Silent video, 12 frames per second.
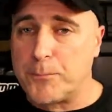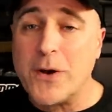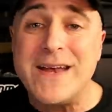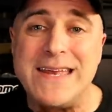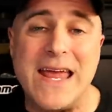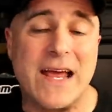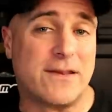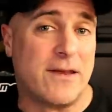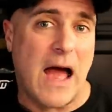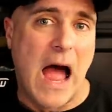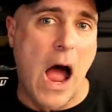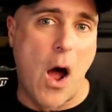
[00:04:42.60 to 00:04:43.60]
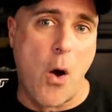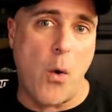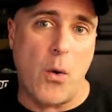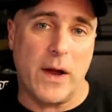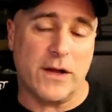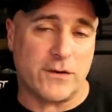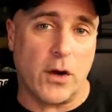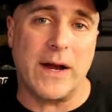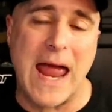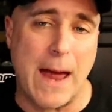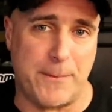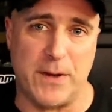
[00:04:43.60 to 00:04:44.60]
predict how it's going
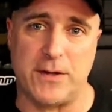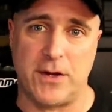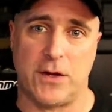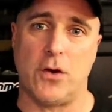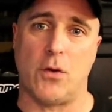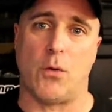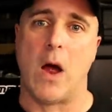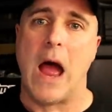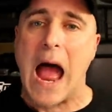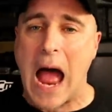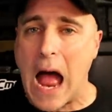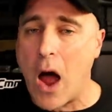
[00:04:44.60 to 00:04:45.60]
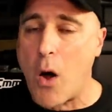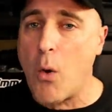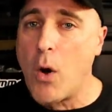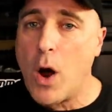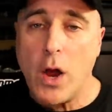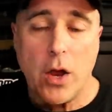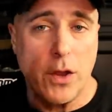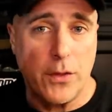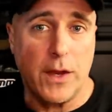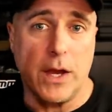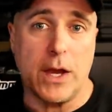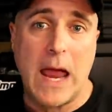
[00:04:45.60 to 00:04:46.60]
to happen to you, how
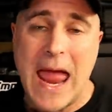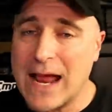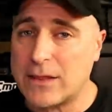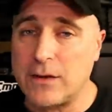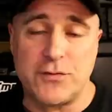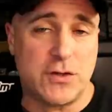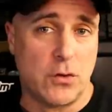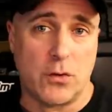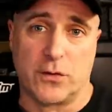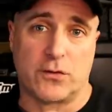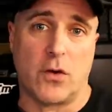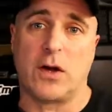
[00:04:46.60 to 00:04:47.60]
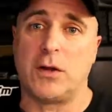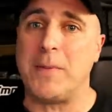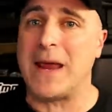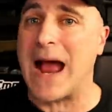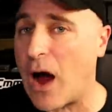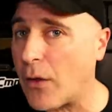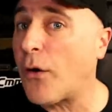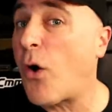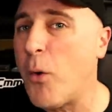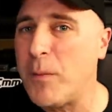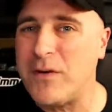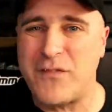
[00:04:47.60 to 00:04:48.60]
the active shooter is going to be, how the
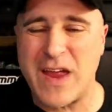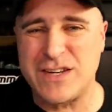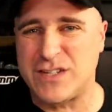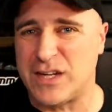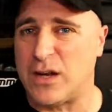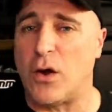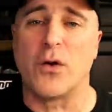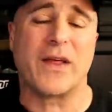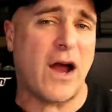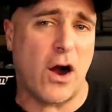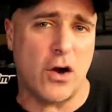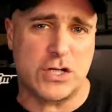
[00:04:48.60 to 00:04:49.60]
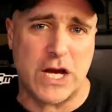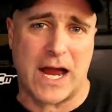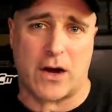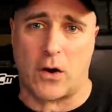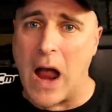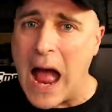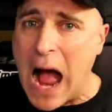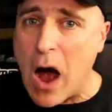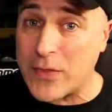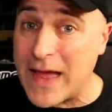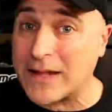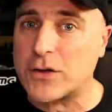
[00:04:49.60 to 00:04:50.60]
home invasion or the carjacker,
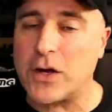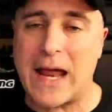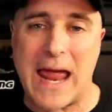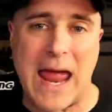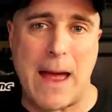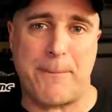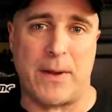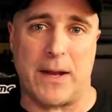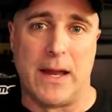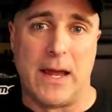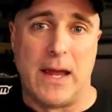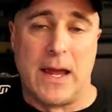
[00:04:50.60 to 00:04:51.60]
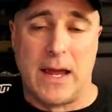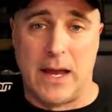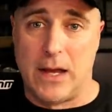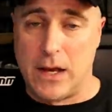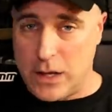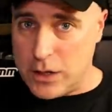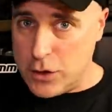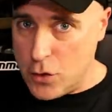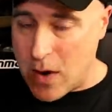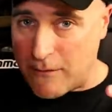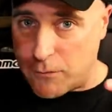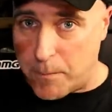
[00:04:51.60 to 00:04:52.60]
how that's going to happen. And, and
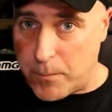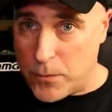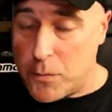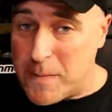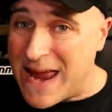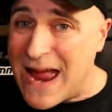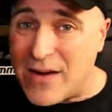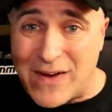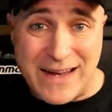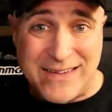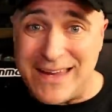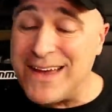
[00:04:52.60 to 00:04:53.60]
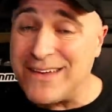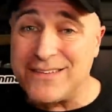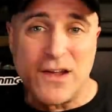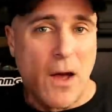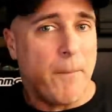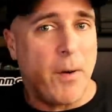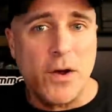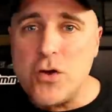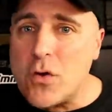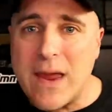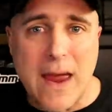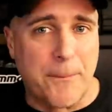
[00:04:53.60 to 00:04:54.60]
you have a, you may have ideas, but
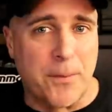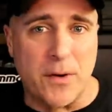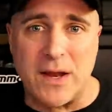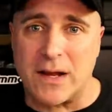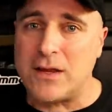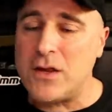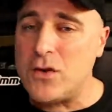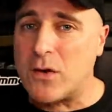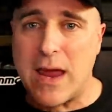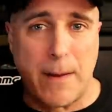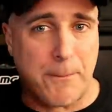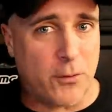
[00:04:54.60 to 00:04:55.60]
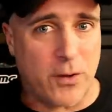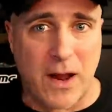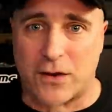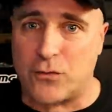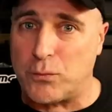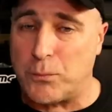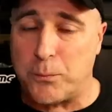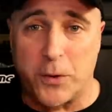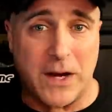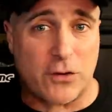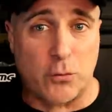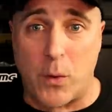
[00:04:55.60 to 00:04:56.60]
you can't predict it. You can't predict
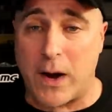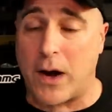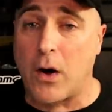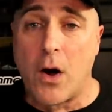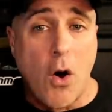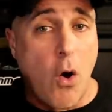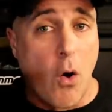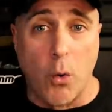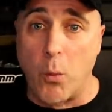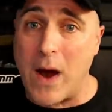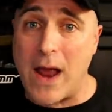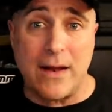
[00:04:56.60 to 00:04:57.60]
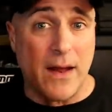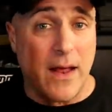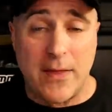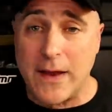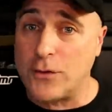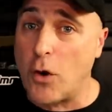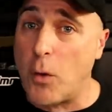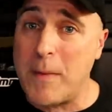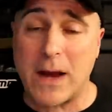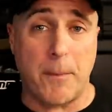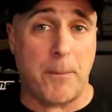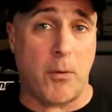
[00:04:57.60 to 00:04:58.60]
predict where or when. They don't
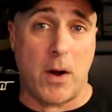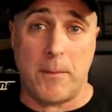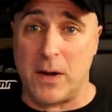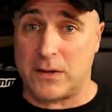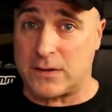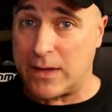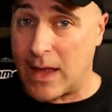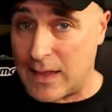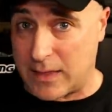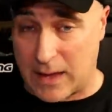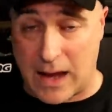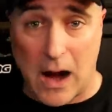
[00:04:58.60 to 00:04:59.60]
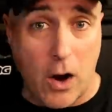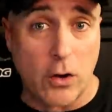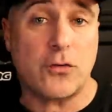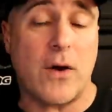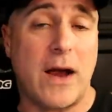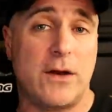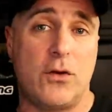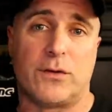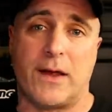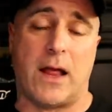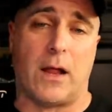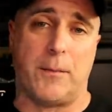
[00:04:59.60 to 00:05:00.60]
make appointments. They, they are trying to
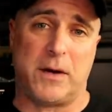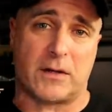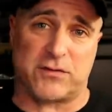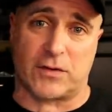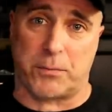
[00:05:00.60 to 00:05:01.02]
use the element of